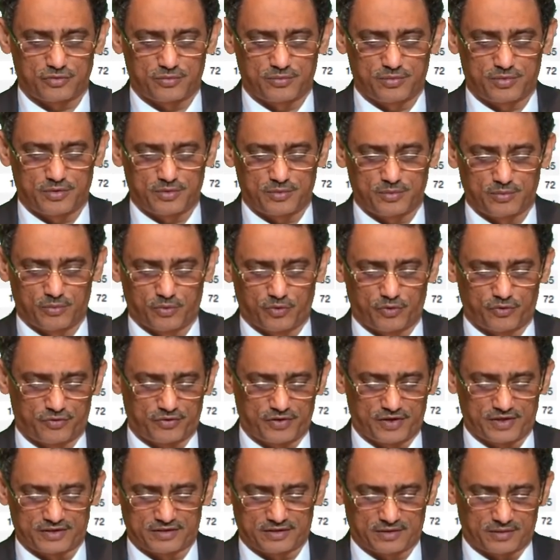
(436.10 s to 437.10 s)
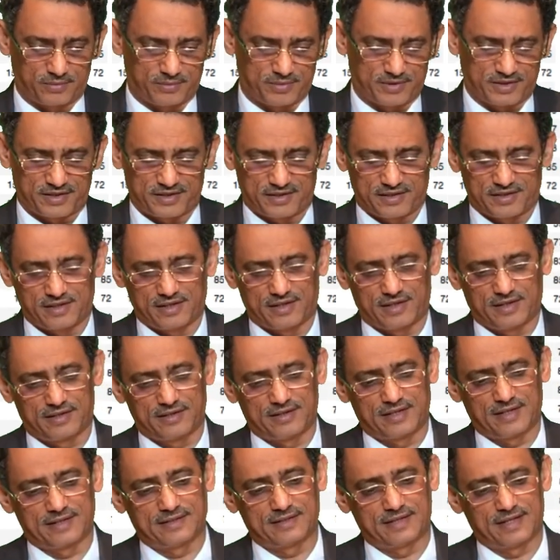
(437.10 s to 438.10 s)
be moved a little bit
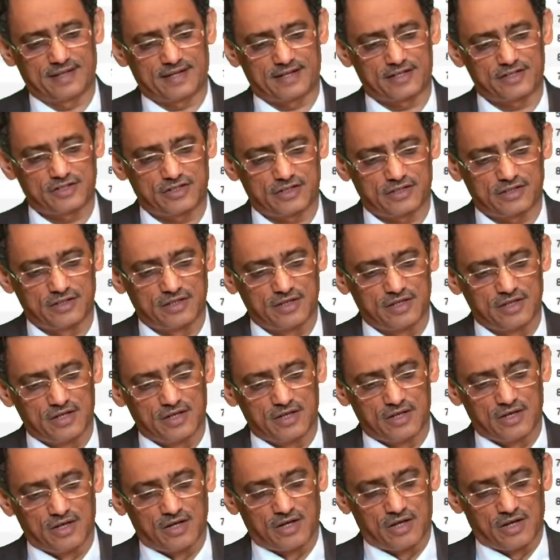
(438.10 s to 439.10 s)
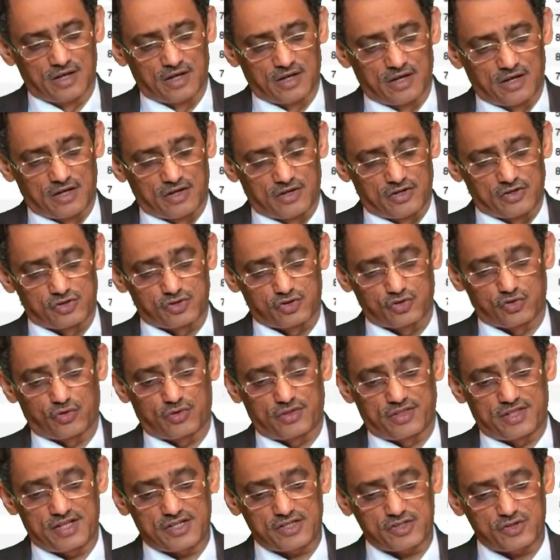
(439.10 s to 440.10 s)
that direction. So
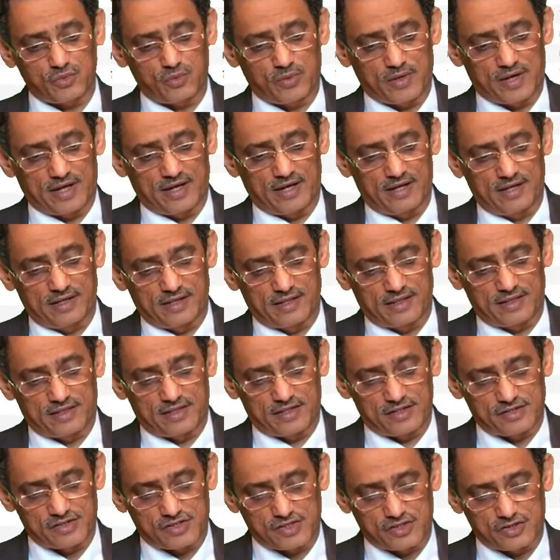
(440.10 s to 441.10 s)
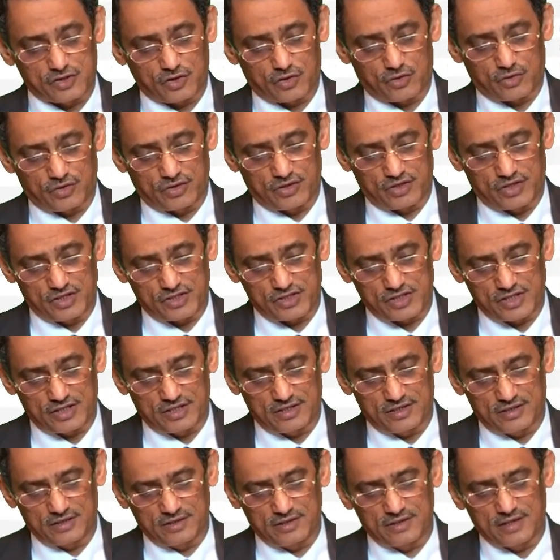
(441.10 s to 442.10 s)
this way, this is a
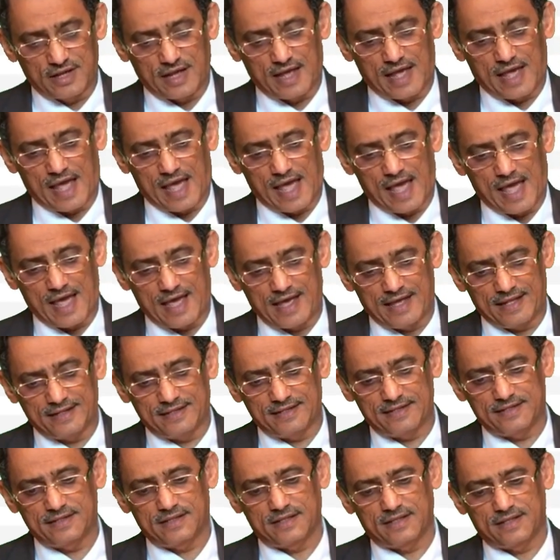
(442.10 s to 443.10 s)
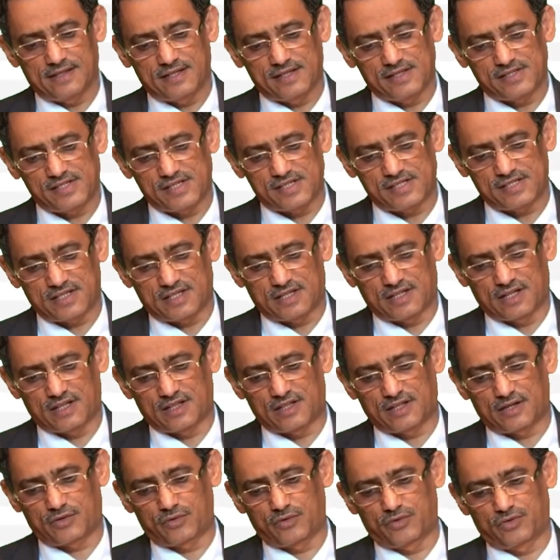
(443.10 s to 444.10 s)
condition and this is
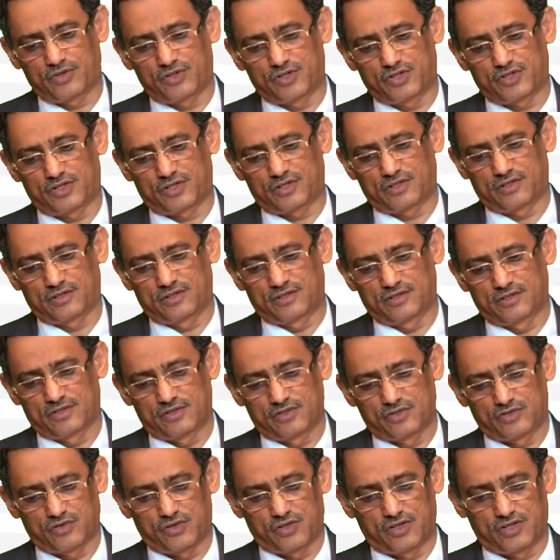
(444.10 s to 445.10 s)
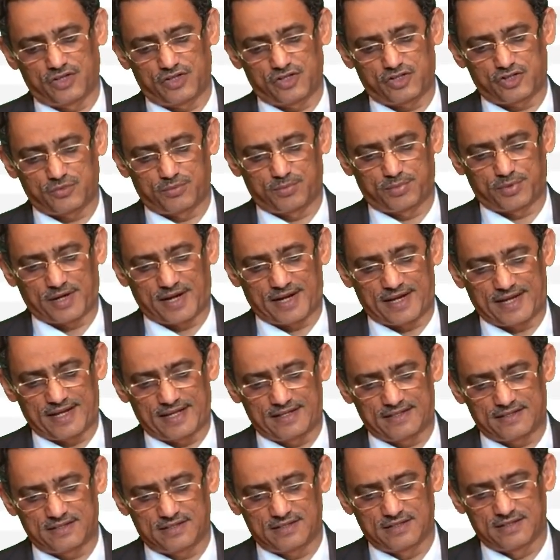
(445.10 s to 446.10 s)
another condition. So this
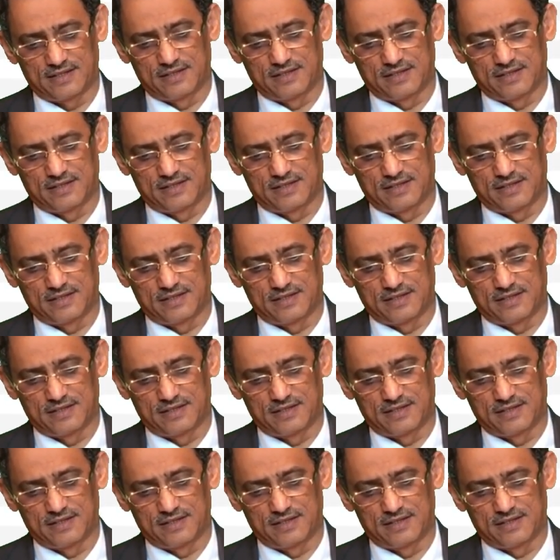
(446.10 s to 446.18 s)
bracket